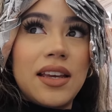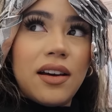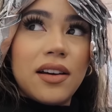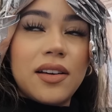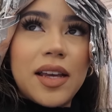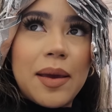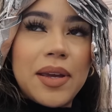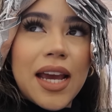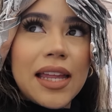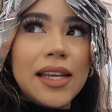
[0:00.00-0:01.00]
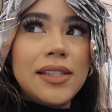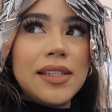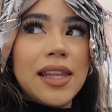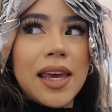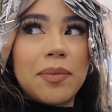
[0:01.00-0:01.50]
Oh, I mean, I like to
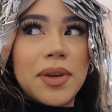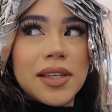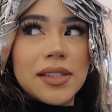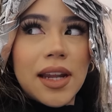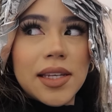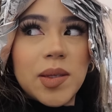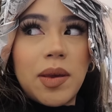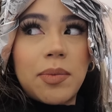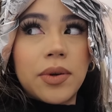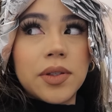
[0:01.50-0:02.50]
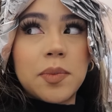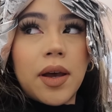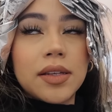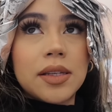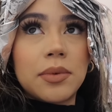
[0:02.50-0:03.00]
like be as nice to people as
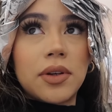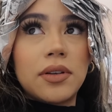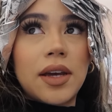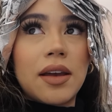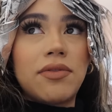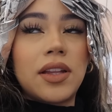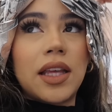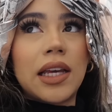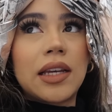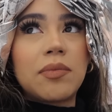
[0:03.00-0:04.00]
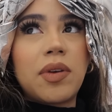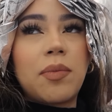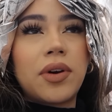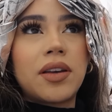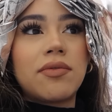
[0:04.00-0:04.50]
possible. I feel like yeah,
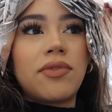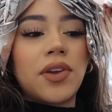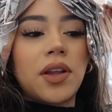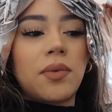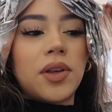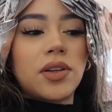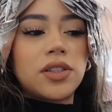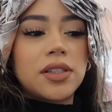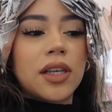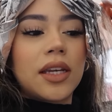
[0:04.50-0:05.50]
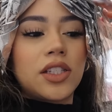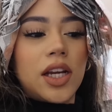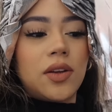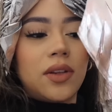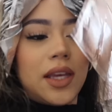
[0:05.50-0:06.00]
people can feel it when you just like
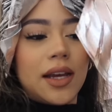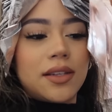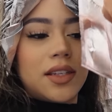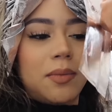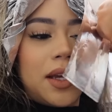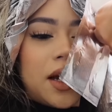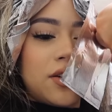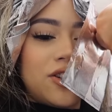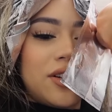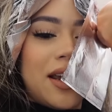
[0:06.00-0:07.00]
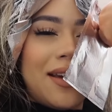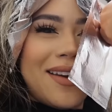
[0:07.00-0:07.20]
genuinely ask them like, How's your day?